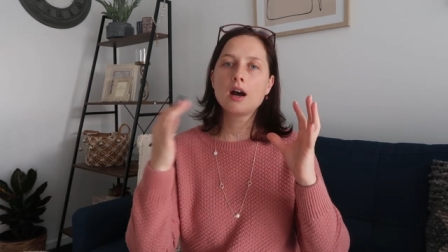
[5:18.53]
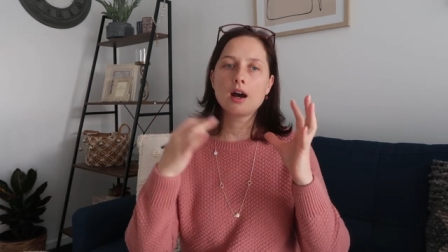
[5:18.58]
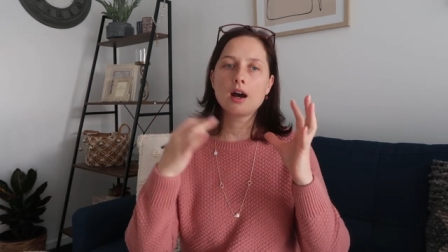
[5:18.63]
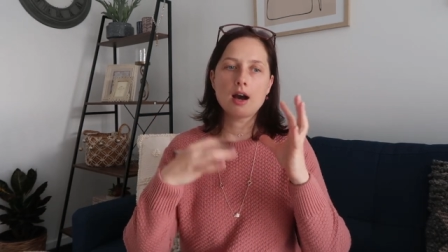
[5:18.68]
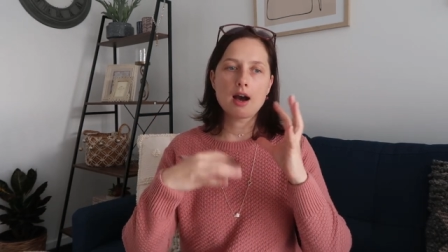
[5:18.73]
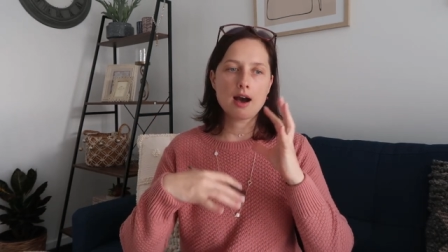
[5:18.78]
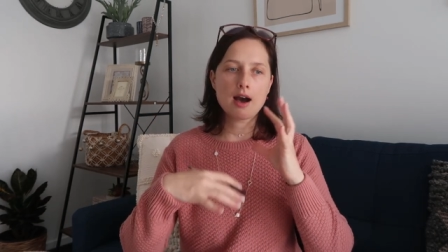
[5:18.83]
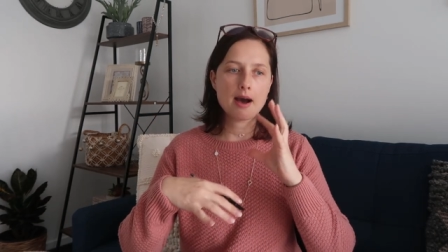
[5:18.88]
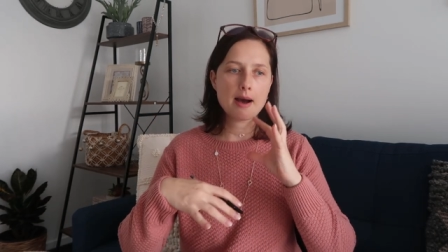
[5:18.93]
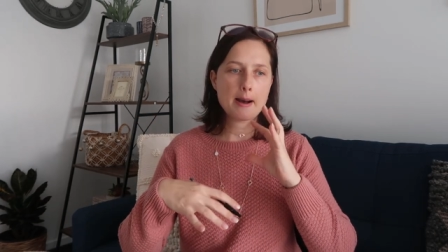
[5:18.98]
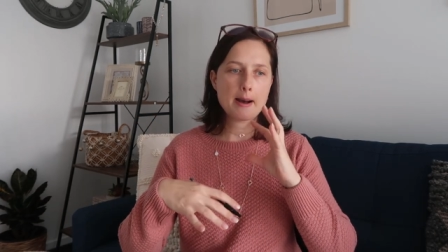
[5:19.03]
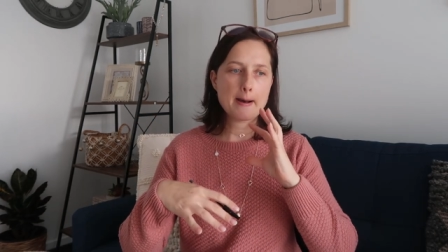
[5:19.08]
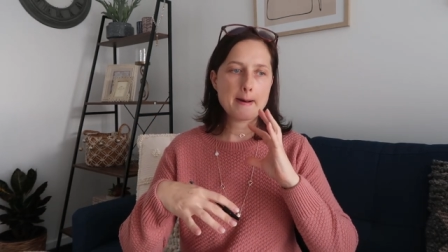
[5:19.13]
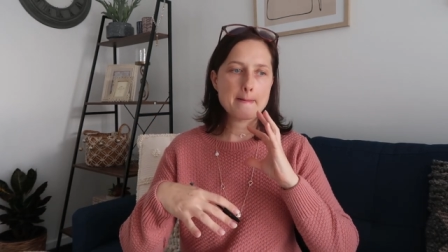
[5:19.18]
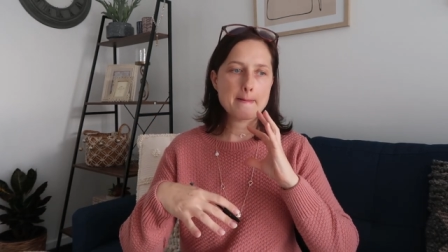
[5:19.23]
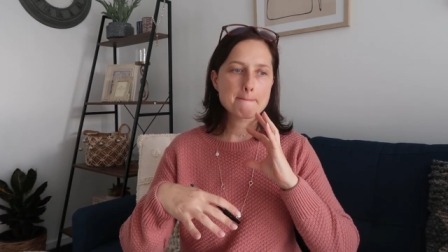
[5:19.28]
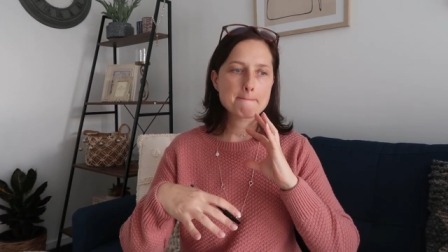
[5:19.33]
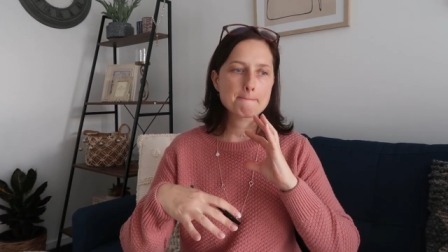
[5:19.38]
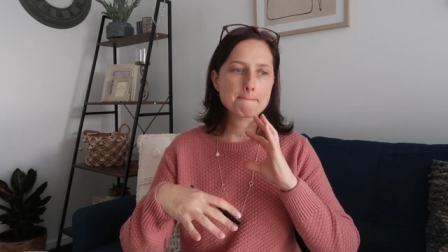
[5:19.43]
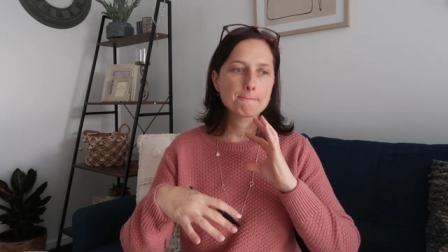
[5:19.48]

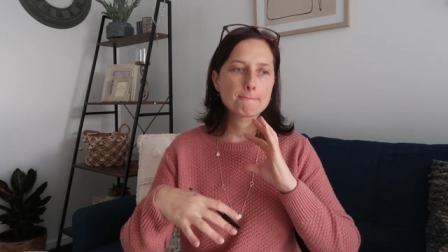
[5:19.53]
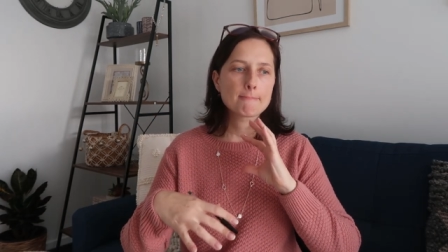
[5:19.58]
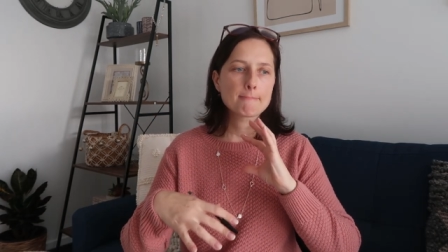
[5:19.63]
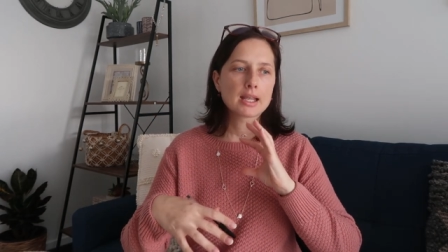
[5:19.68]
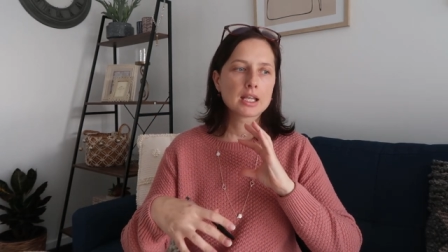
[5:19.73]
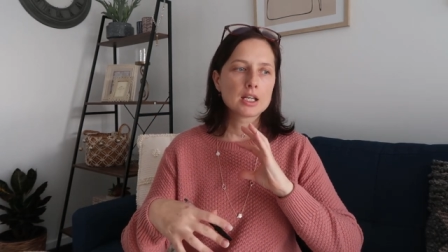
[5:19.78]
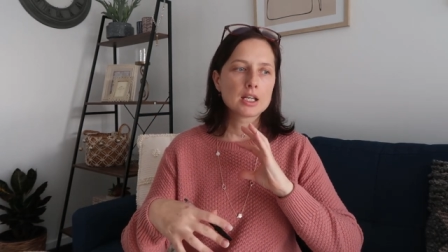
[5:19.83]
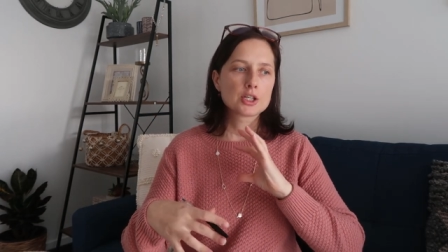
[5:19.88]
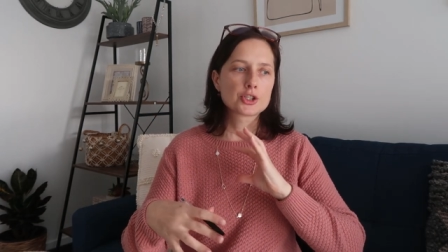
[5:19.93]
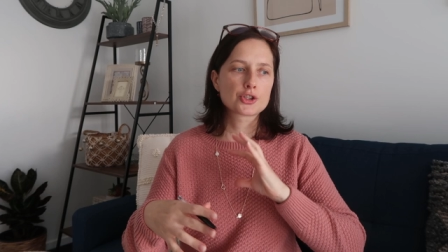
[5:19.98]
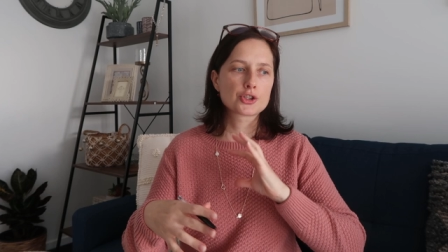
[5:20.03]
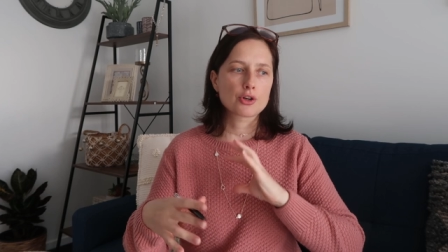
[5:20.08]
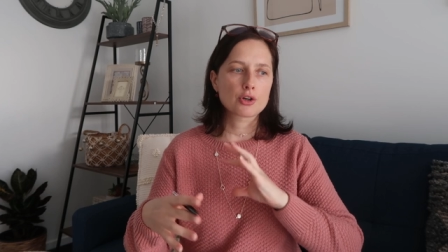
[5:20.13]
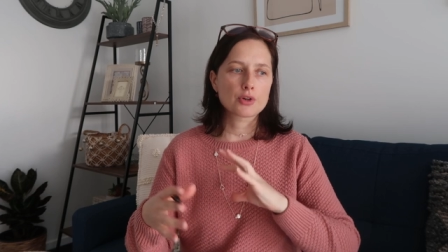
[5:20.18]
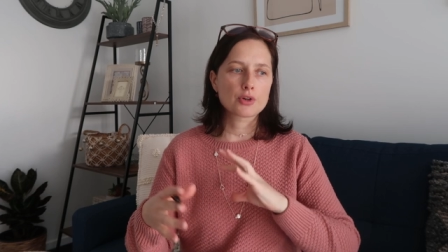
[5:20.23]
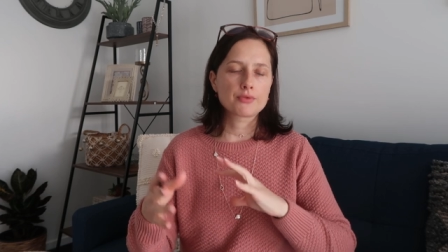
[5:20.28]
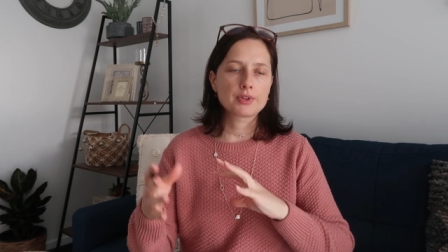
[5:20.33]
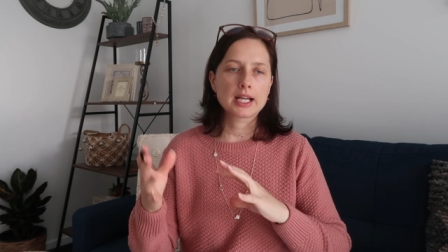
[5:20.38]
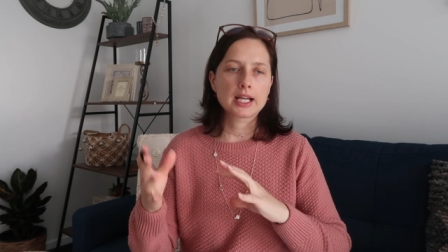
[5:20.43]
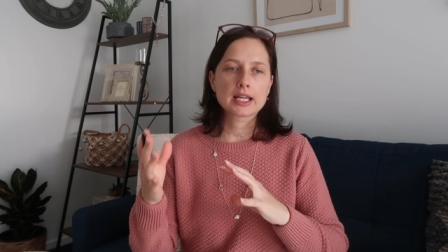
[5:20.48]
um, sort
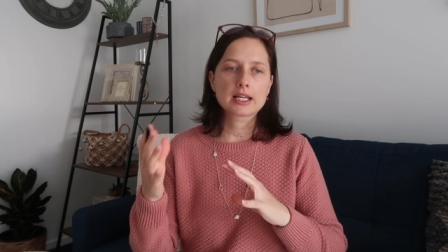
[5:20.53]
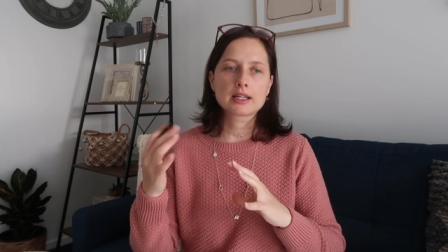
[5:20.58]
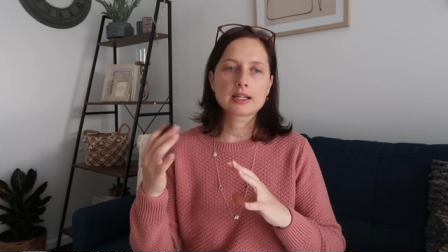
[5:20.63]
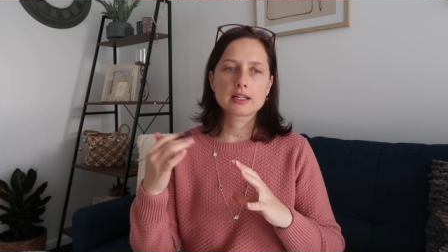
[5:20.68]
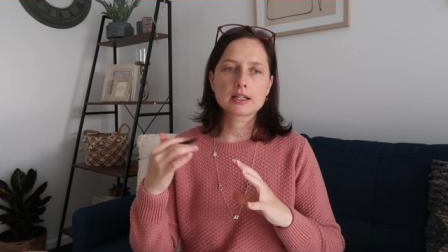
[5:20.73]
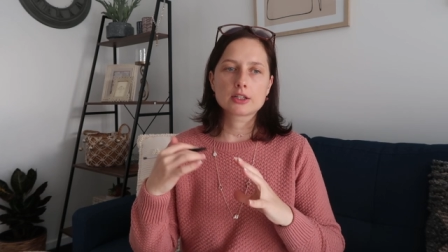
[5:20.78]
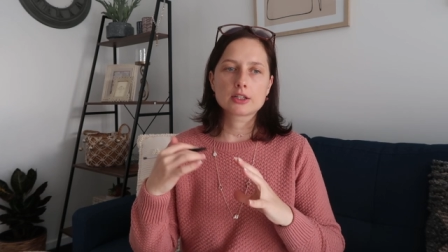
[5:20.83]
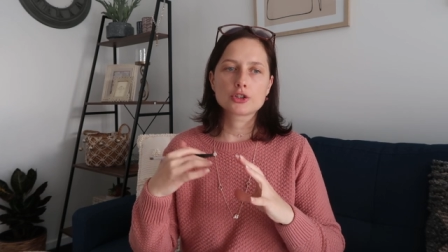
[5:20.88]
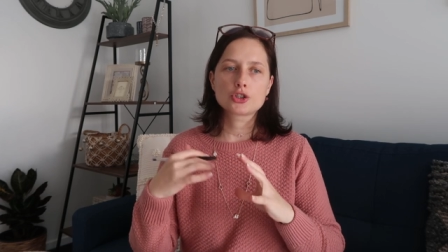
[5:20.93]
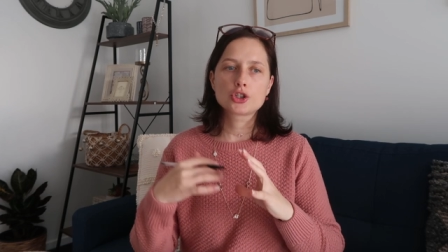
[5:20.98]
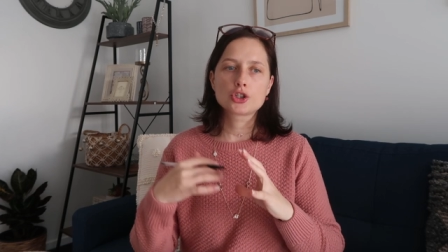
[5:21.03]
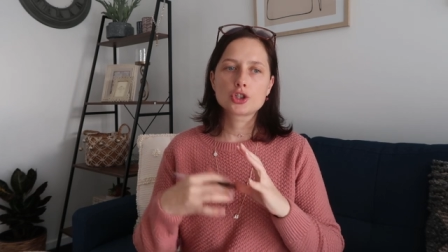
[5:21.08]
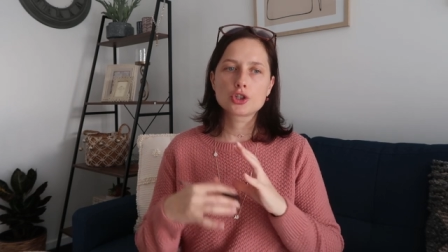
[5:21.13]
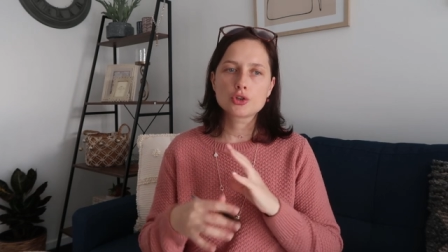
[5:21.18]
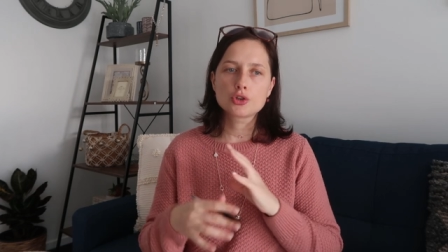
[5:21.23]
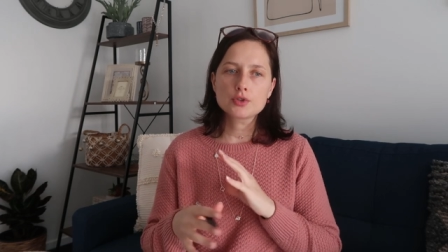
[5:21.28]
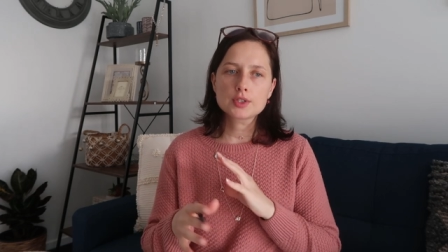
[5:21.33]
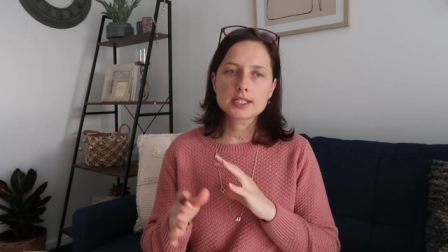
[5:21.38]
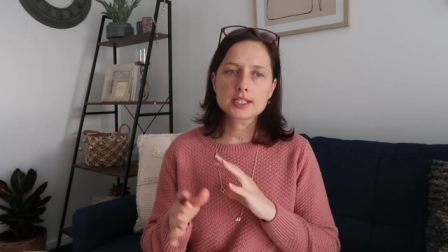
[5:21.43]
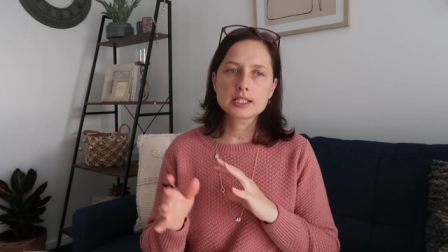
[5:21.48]
of like
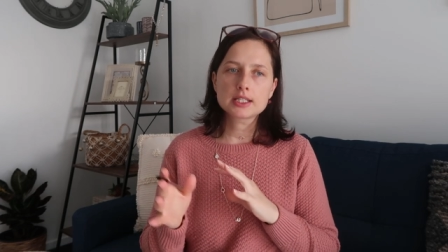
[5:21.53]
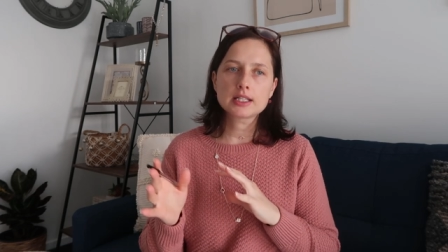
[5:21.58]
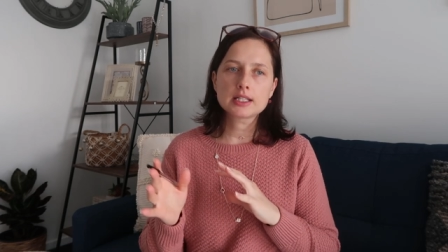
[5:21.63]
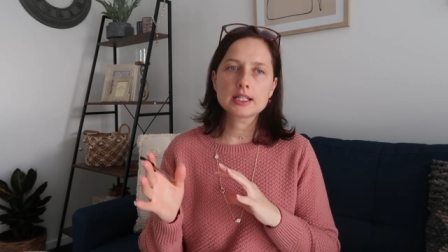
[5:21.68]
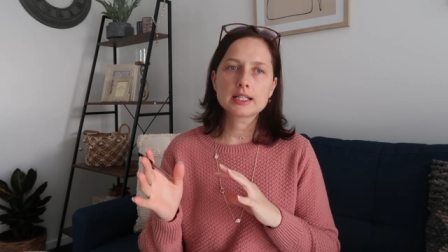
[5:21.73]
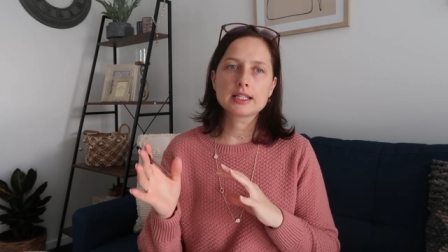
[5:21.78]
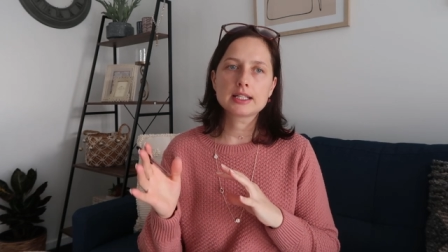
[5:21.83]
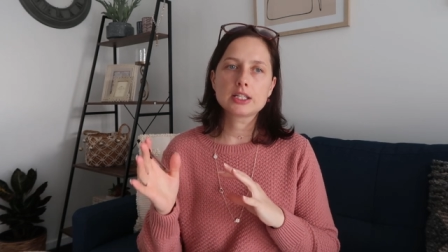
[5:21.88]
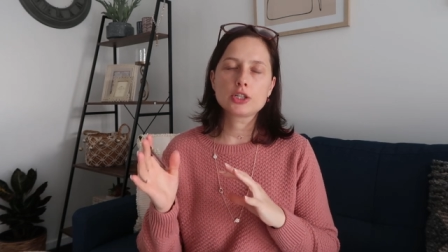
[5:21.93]
choosing